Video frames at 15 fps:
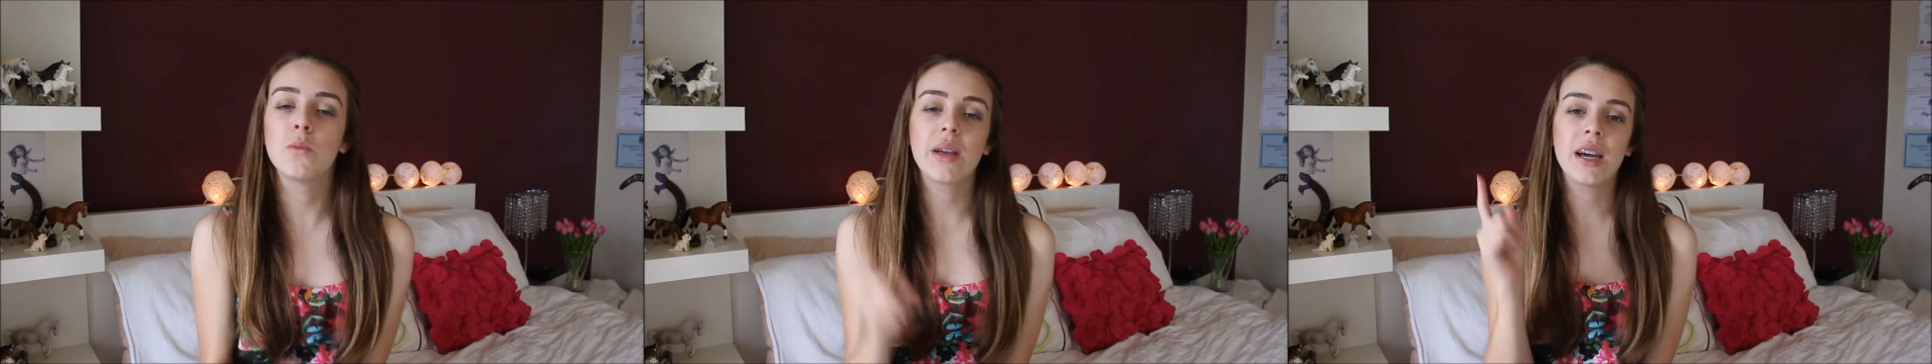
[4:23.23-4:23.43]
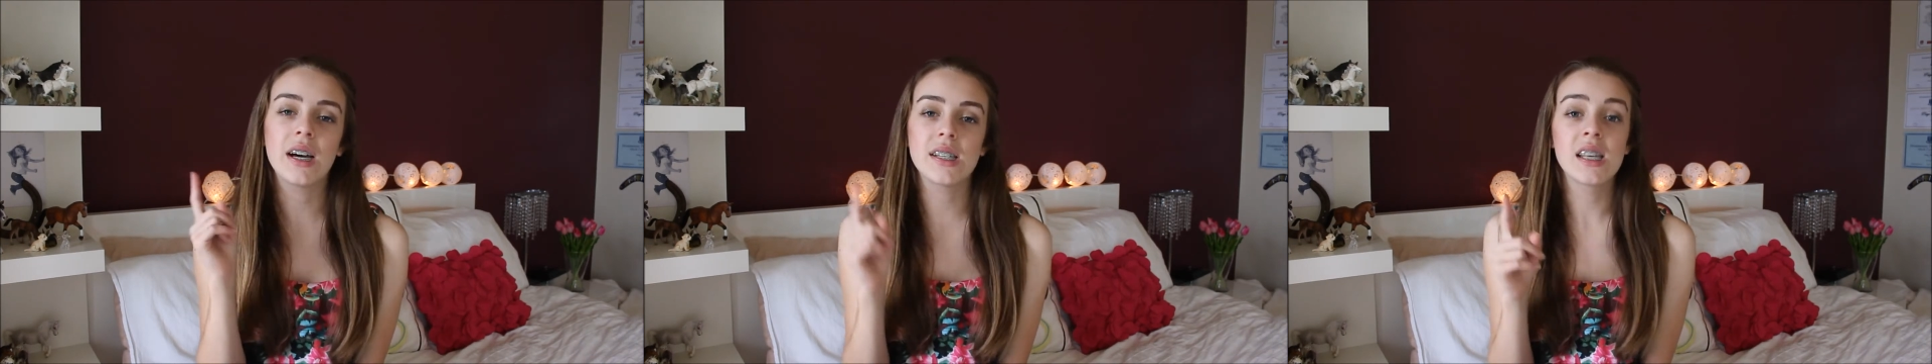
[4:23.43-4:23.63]

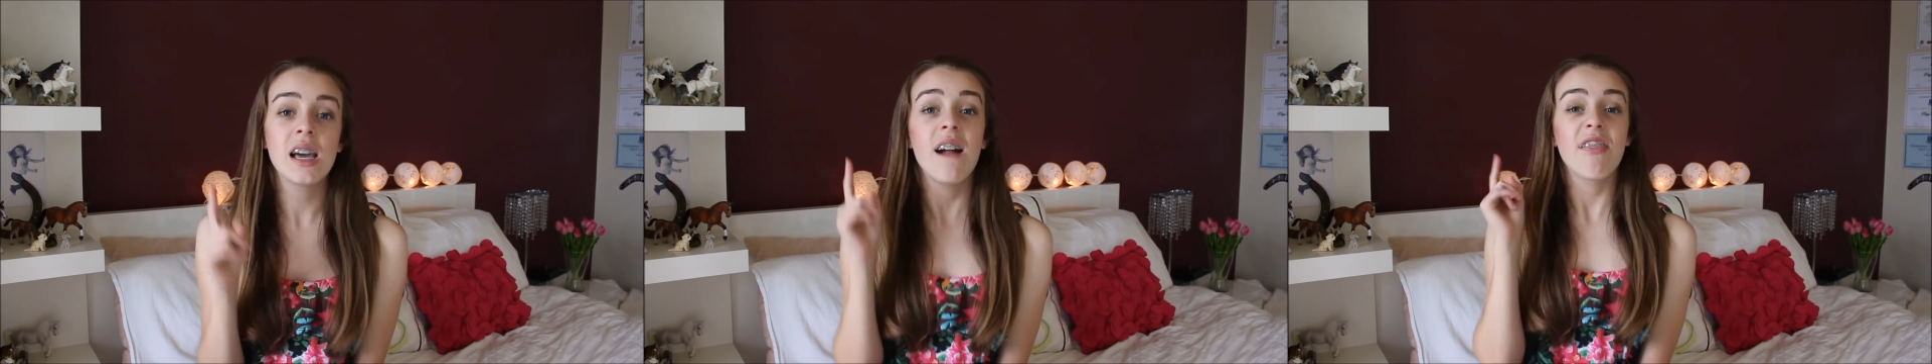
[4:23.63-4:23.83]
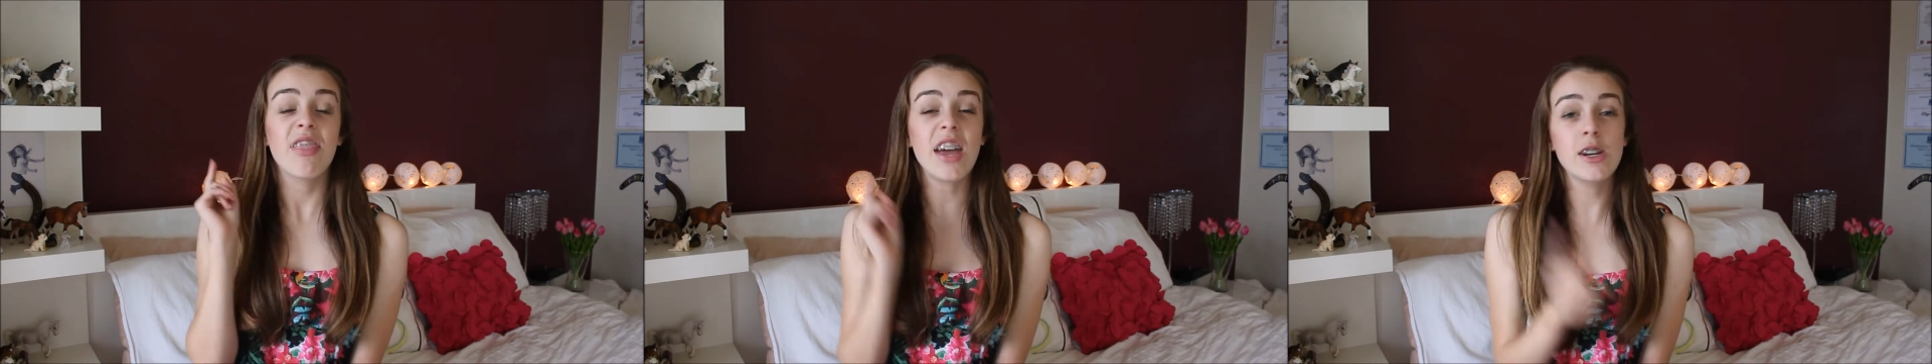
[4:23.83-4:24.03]
because
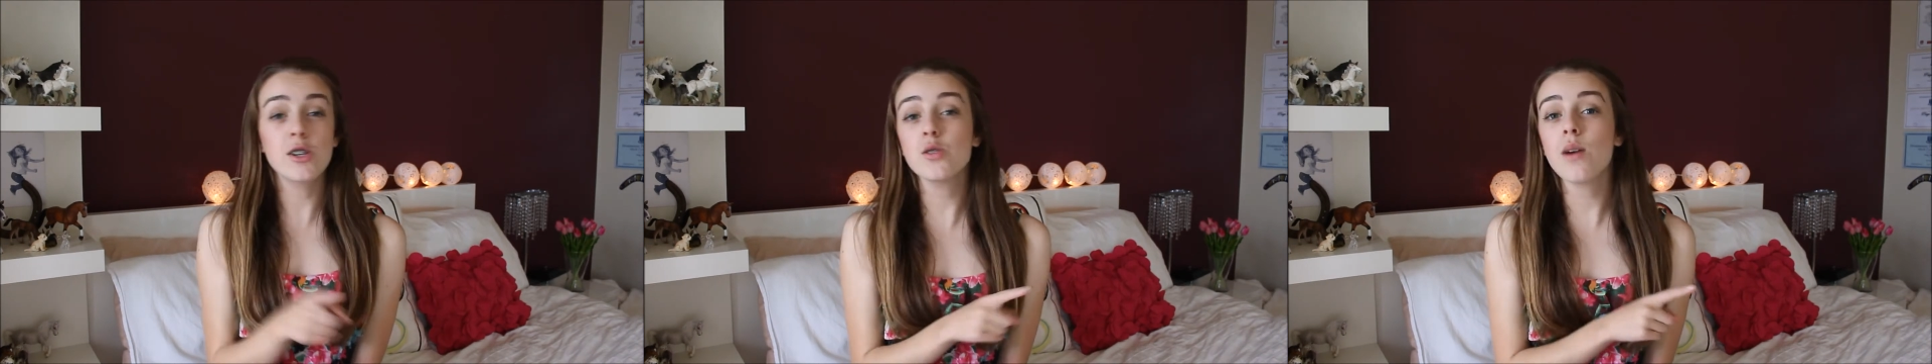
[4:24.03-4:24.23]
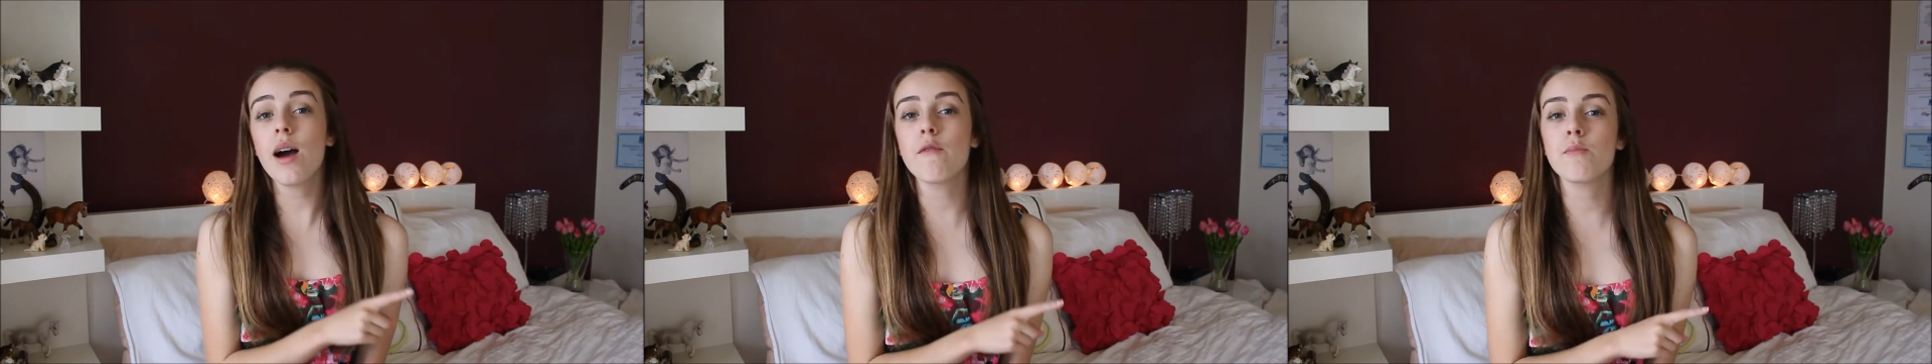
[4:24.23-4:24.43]
they
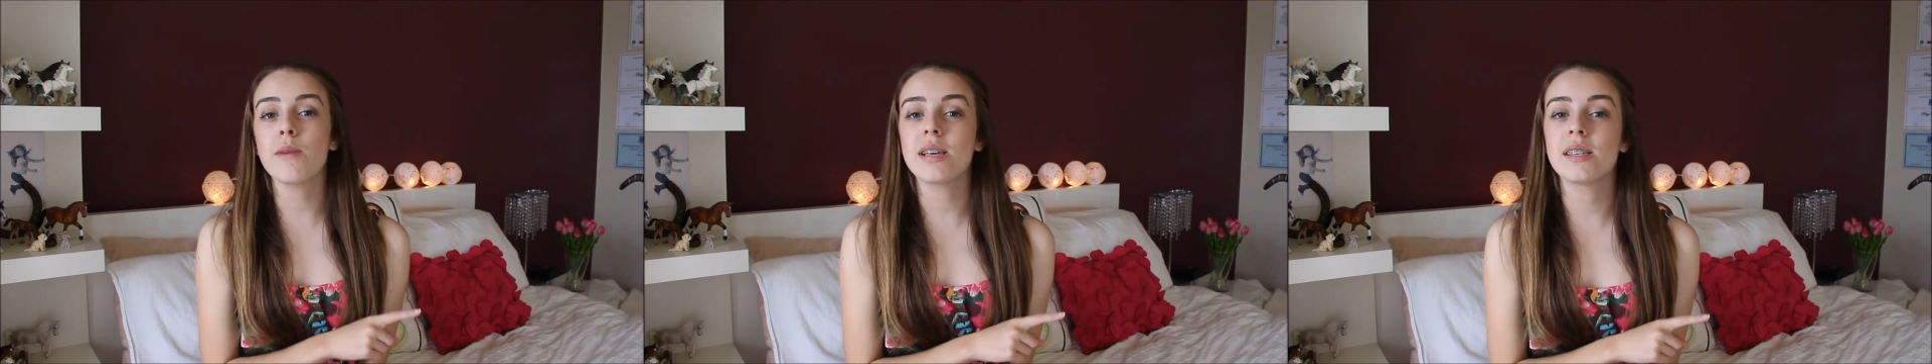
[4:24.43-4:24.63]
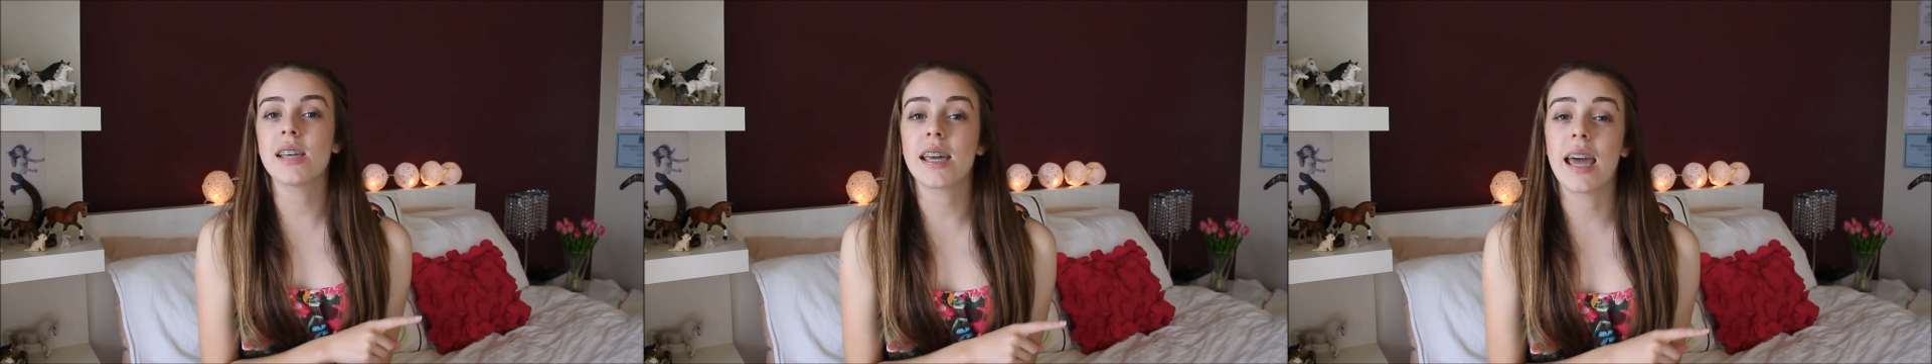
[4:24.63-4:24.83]
do have
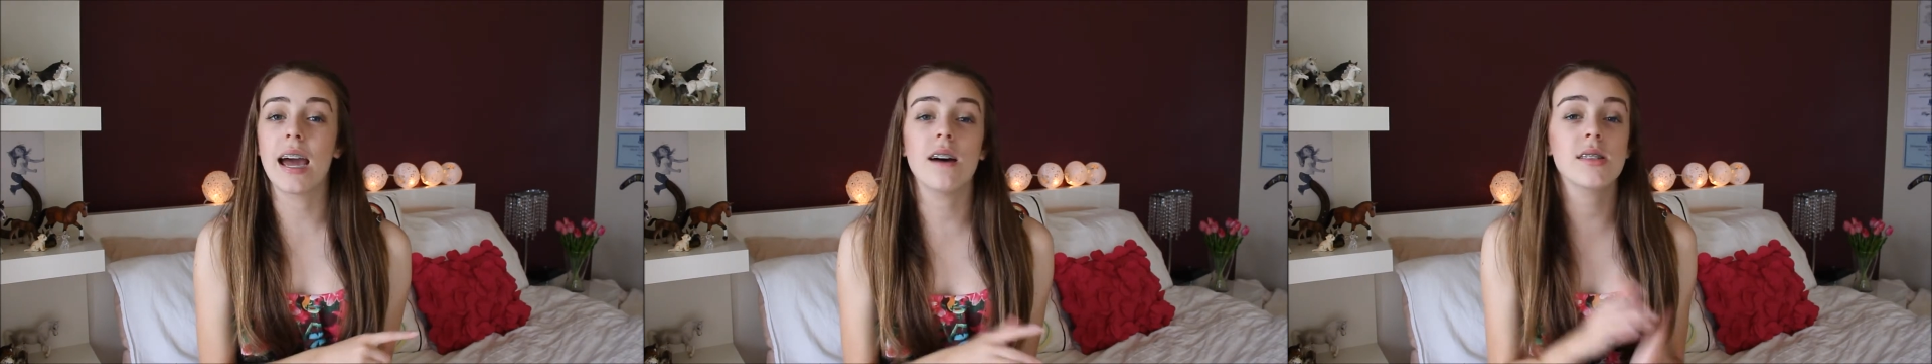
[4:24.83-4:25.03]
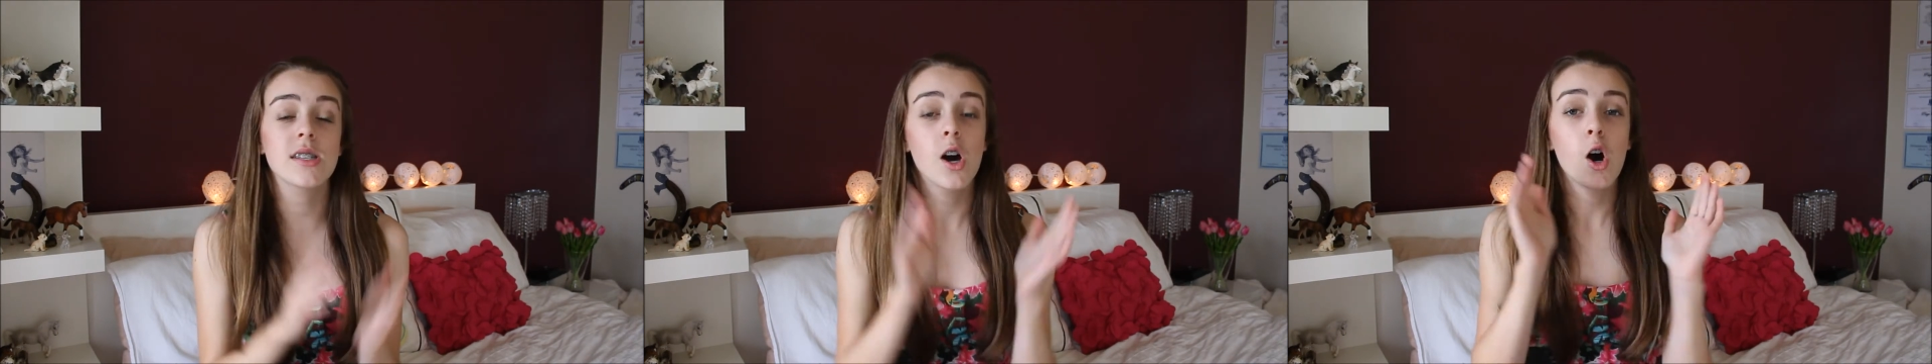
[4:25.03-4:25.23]
amazing
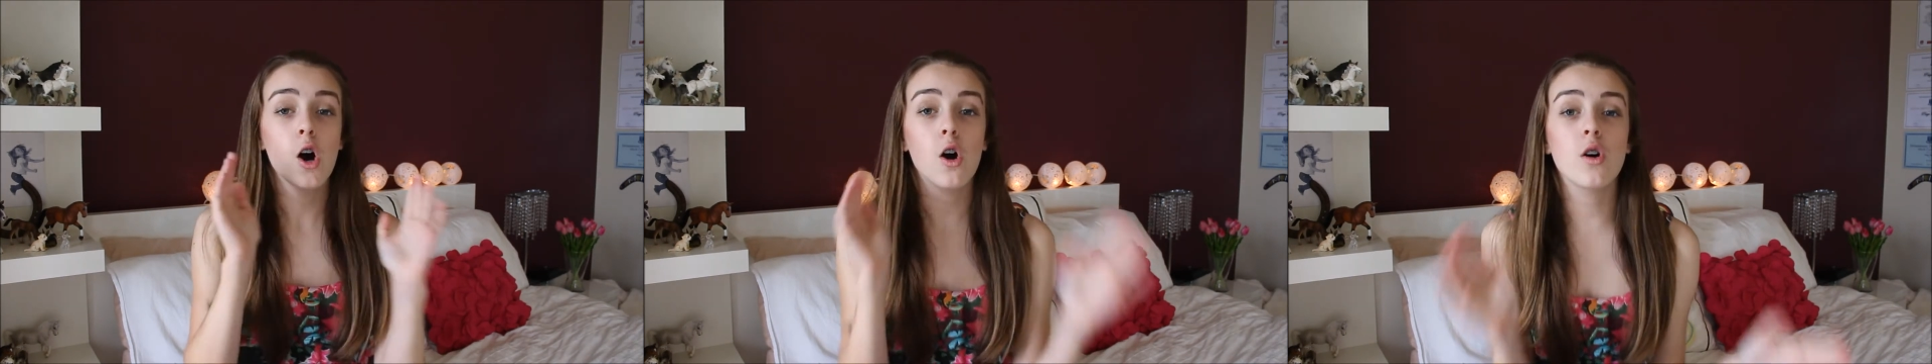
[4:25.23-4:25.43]
accounts.